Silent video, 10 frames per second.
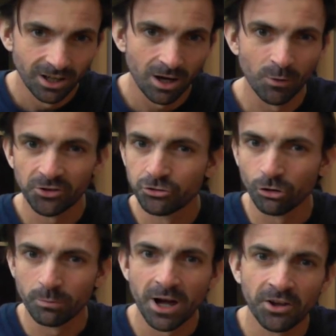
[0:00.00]
And when I
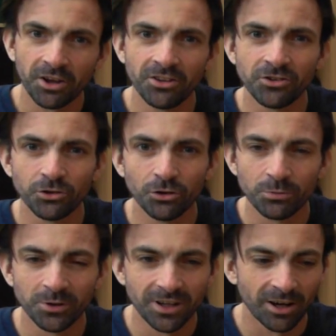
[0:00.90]
struck back at the
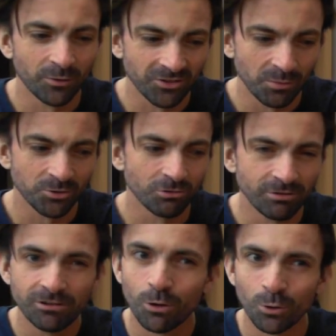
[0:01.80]
swordsman, I was able to
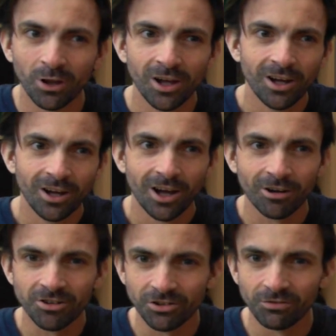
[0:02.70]
reroll a
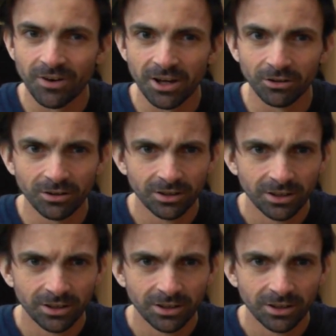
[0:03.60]
critical fail,